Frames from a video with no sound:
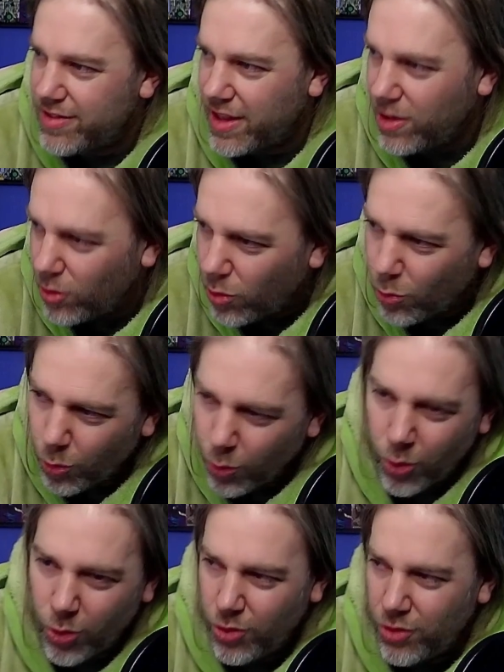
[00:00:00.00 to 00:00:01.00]
They look
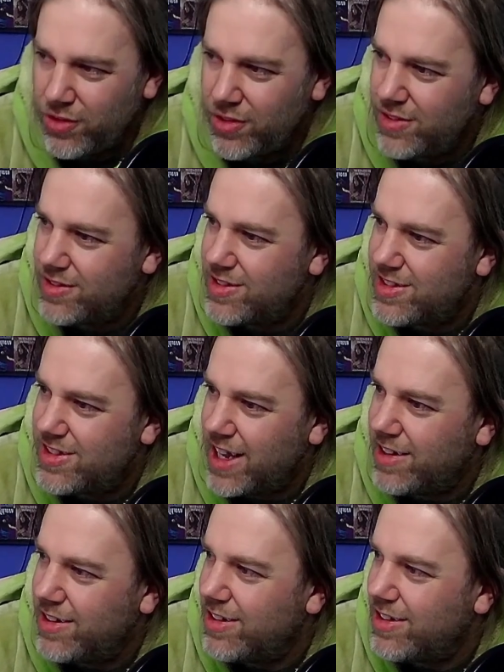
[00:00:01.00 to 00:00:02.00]
worn and
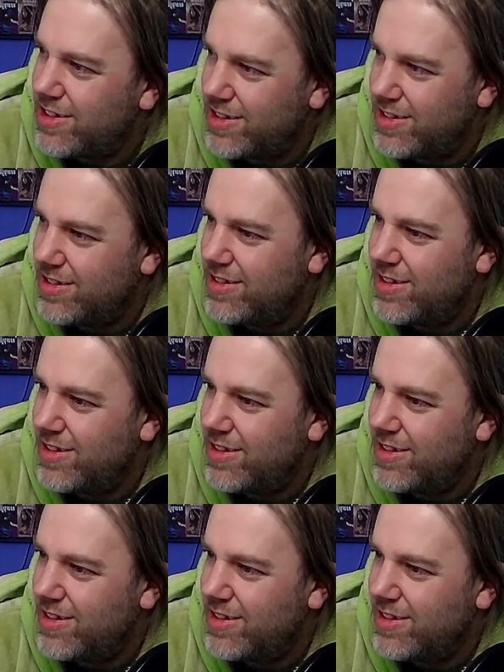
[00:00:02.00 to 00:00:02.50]
sanded